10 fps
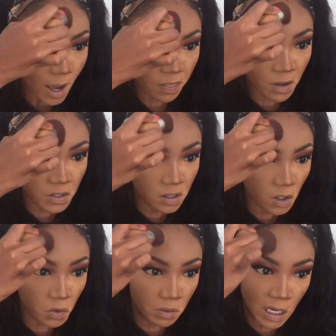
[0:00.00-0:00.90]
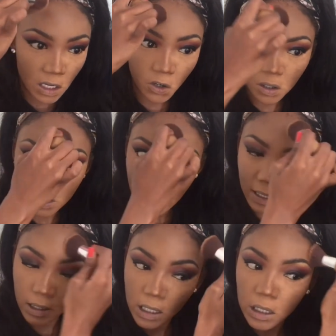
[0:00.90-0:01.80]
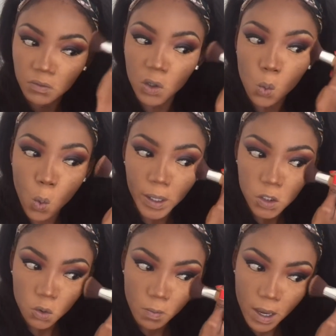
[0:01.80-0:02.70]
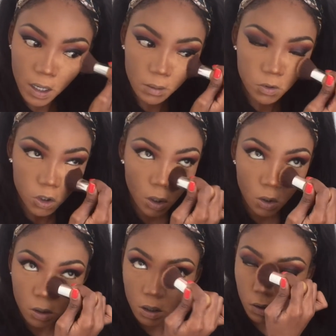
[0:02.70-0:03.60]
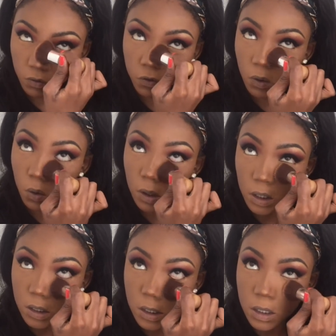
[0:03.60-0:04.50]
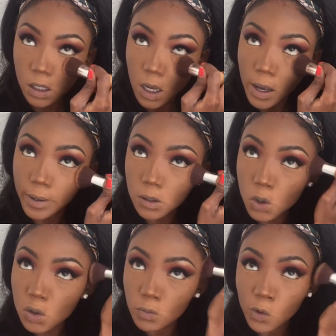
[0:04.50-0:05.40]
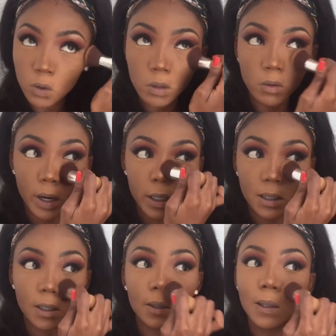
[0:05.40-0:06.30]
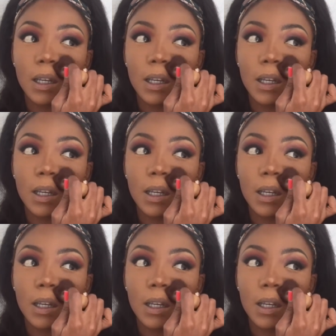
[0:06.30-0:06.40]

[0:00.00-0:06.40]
And this is a really good technique if you want your makeup to look flawless and smooth, right?